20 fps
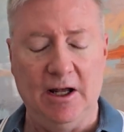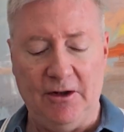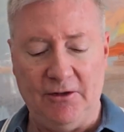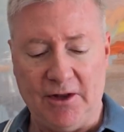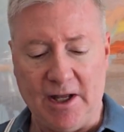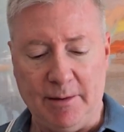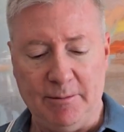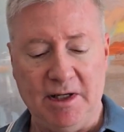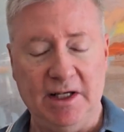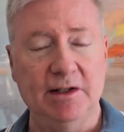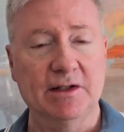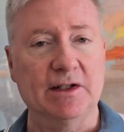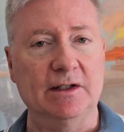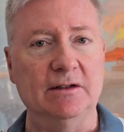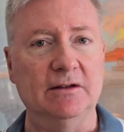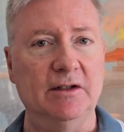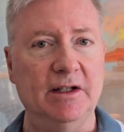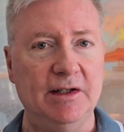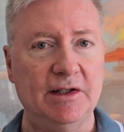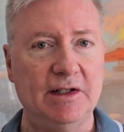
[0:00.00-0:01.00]
That means the
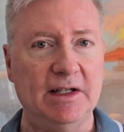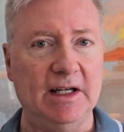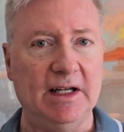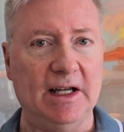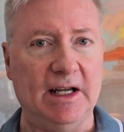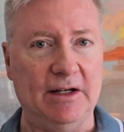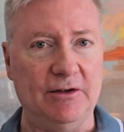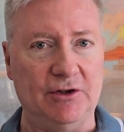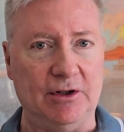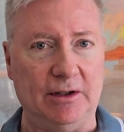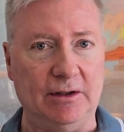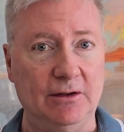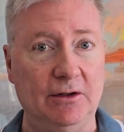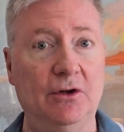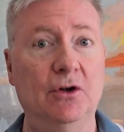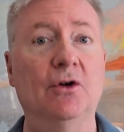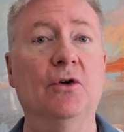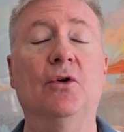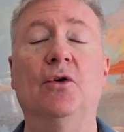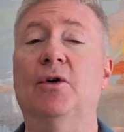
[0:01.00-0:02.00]
listing agent,
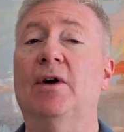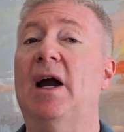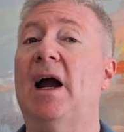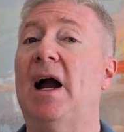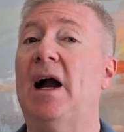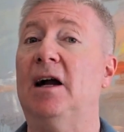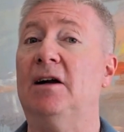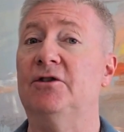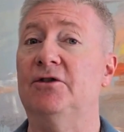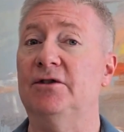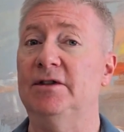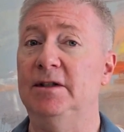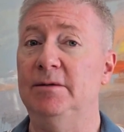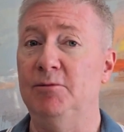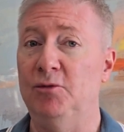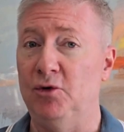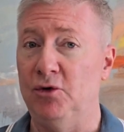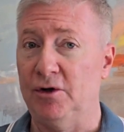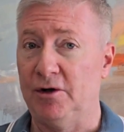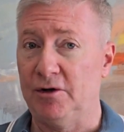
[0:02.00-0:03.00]
or actually
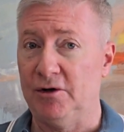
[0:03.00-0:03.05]
more